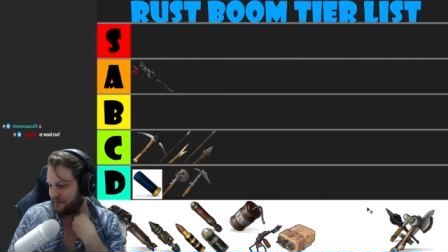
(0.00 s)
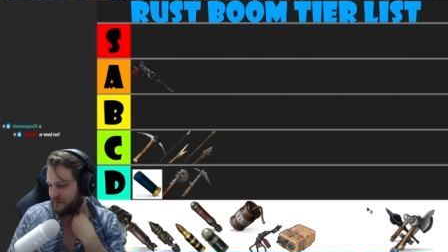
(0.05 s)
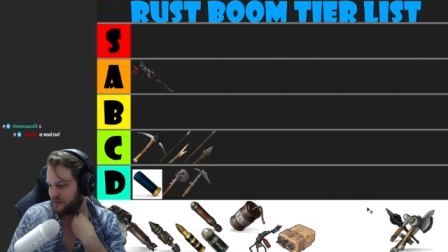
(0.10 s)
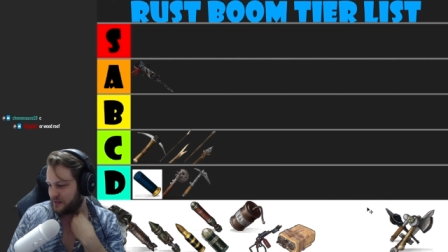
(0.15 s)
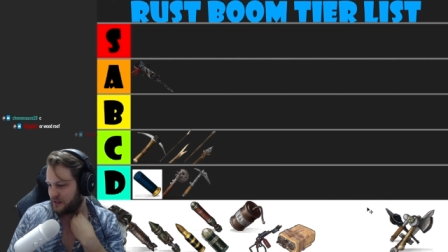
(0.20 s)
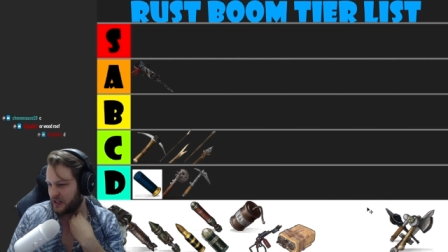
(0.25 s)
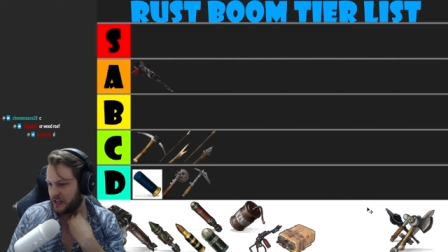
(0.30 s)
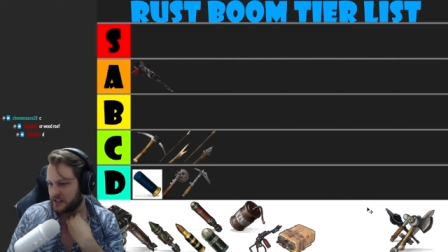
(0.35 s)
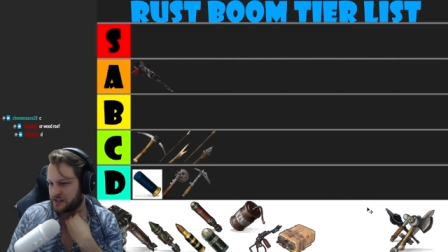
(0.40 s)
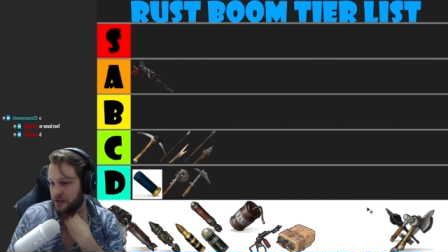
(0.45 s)

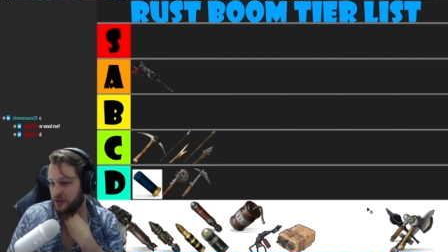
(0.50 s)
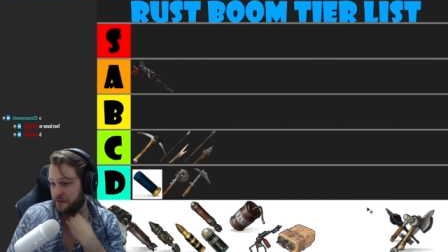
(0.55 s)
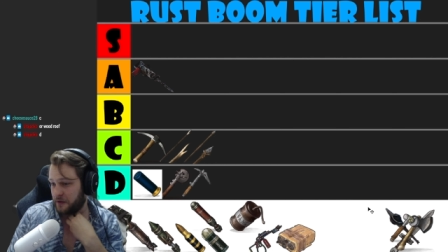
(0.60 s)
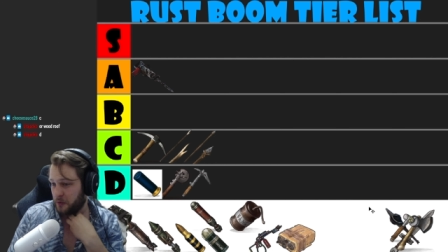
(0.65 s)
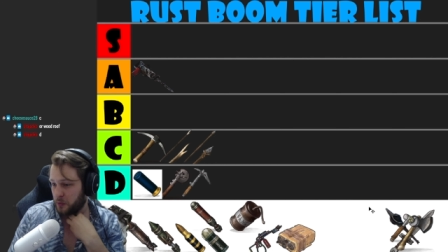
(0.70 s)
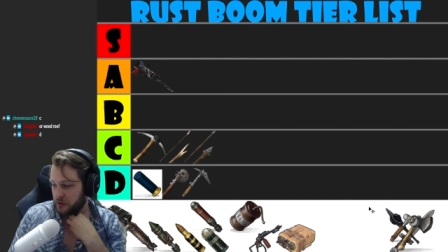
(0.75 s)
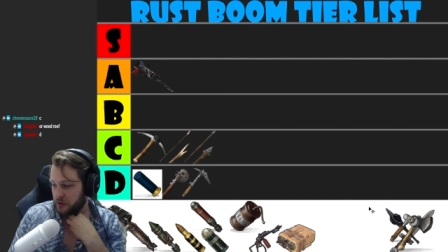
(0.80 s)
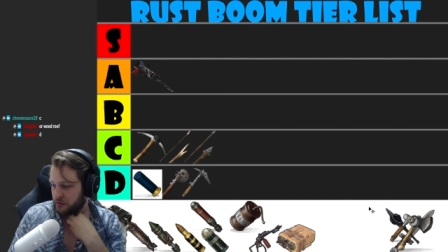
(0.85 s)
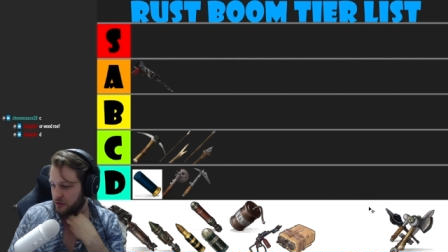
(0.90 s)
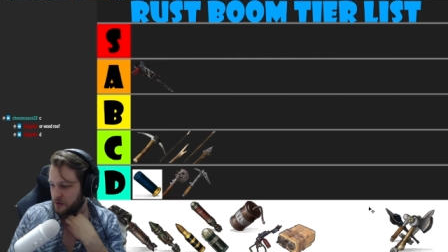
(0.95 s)
It's good for
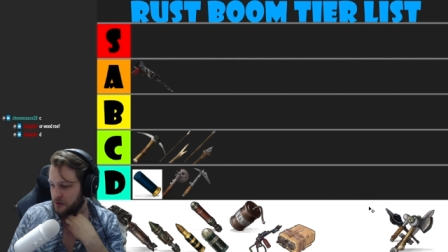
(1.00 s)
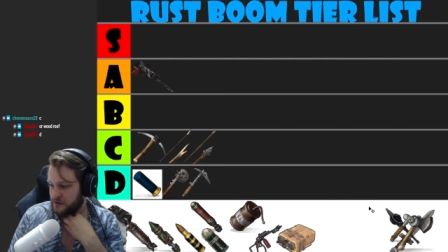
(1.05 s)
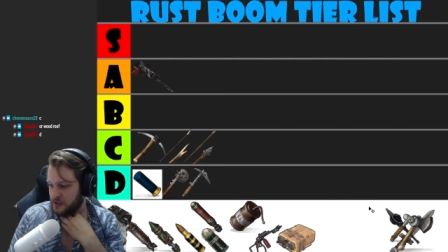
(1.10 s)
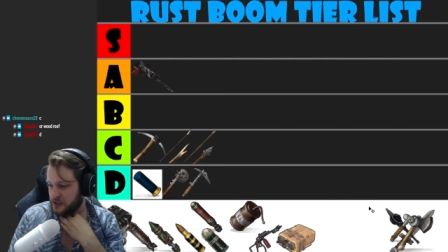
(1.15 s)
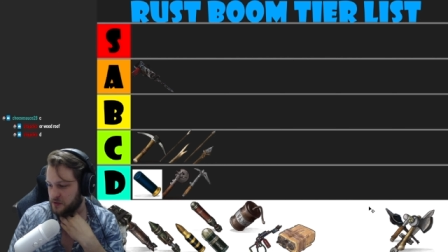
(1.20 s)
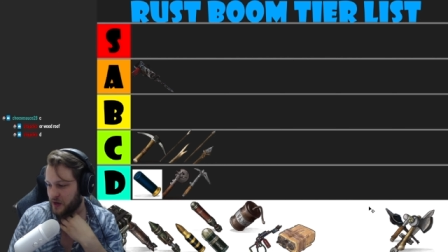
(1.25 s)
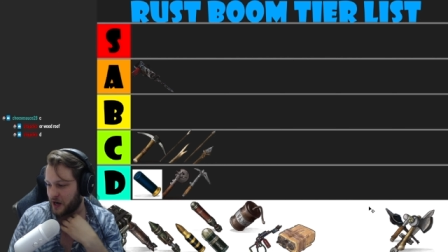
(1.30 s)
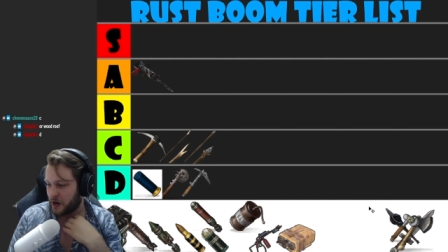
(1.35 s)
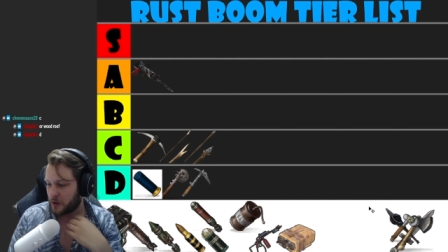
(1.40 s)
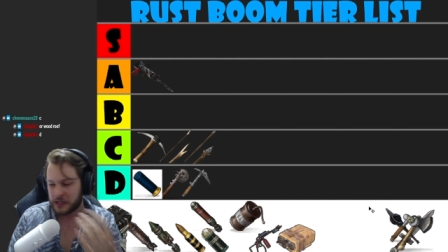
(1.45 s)
wood roofs as
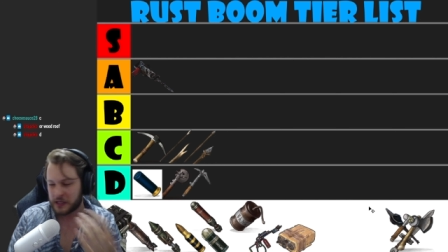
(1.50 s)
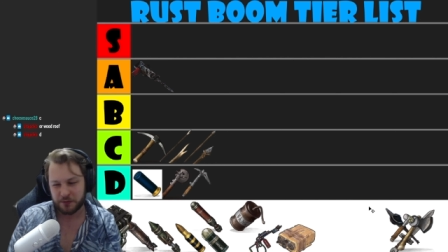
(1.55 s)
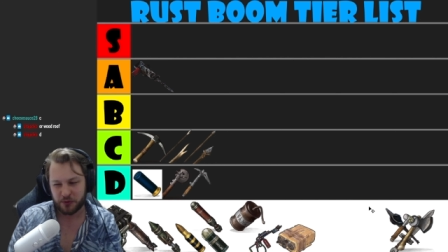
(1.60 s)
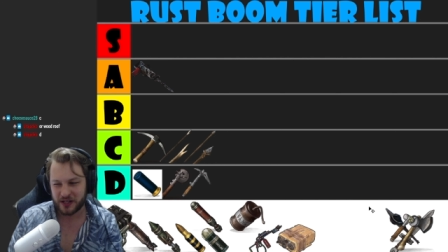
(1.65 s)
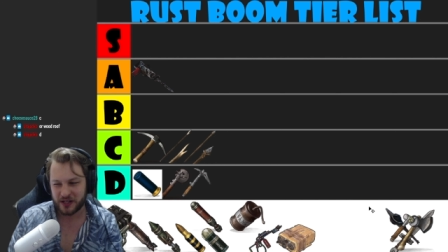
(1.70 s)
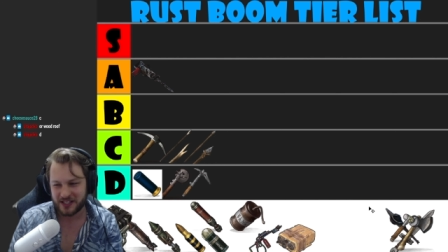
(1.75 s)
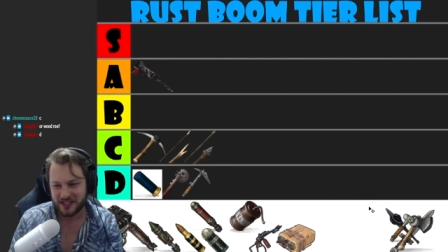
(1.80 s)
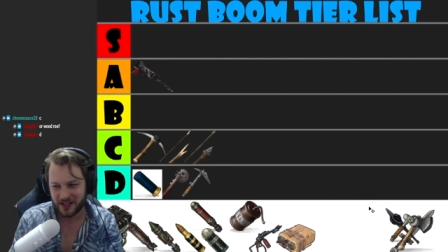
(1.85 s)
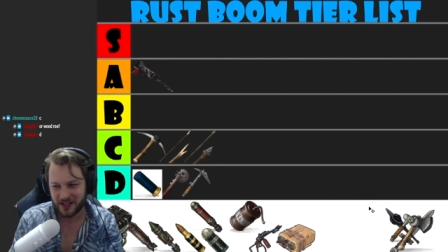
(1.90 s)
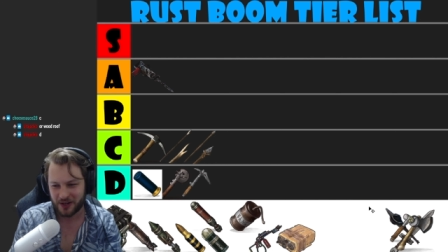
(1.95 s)
well. It's
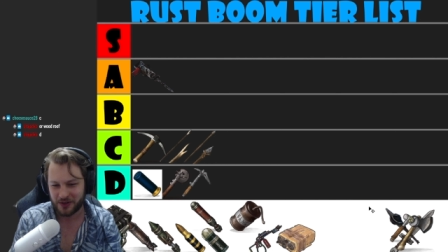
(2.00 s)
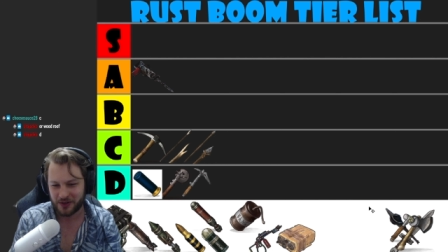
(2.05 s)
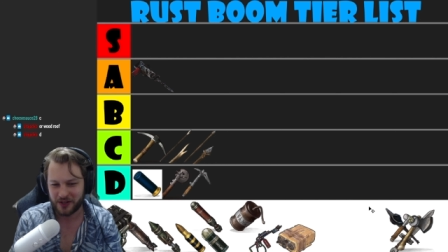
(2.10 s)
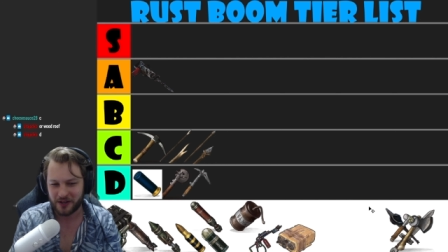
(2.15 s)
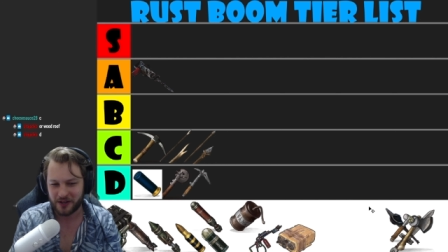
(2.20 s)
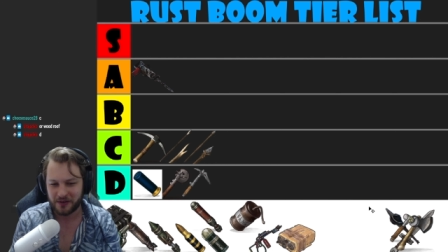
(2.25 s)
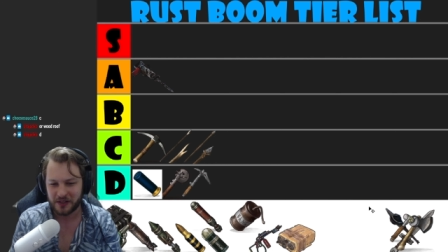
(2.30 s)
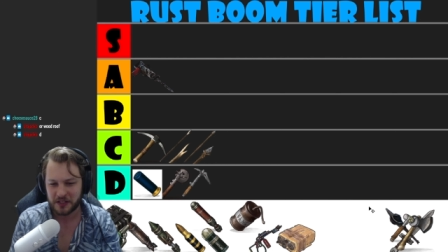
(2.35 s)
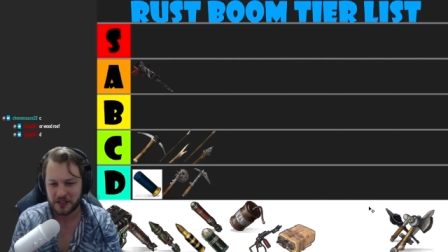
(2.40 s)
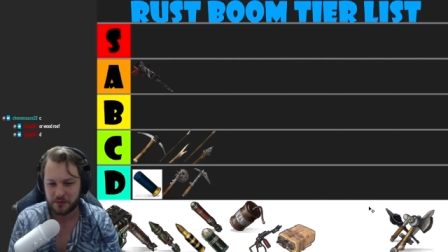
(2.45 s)
pretty slow
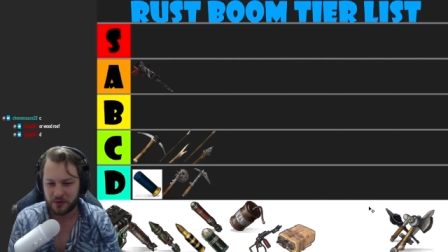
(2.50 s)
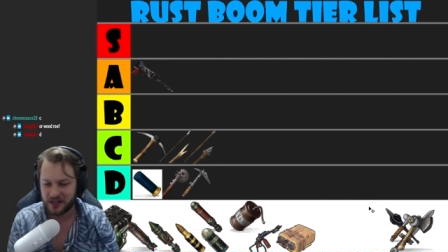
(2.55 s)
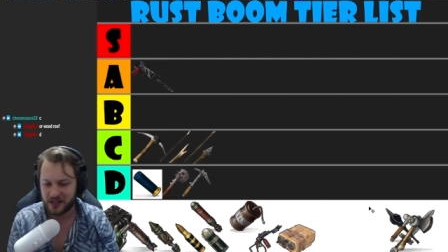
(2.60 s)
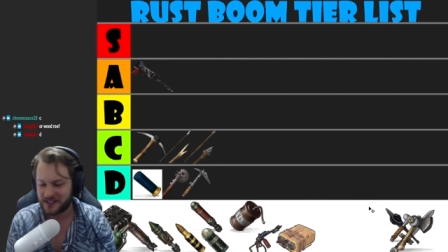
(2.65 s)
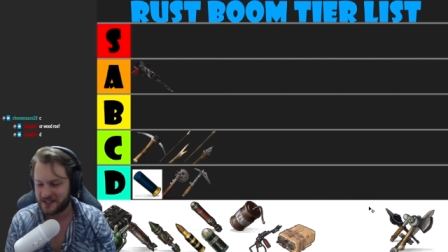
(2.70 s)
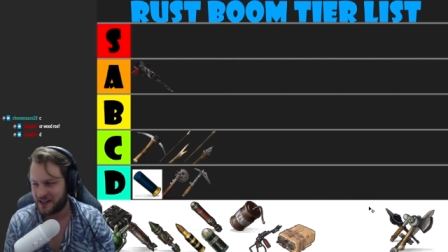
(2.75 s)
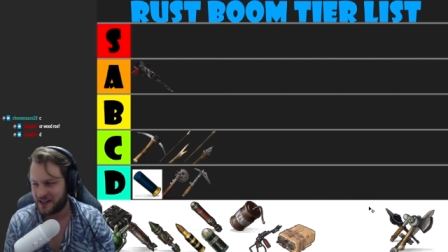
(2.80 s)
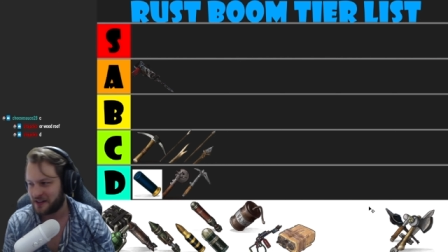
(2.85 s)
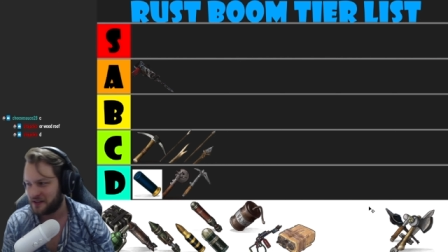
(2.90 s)
though. It's pretty slow.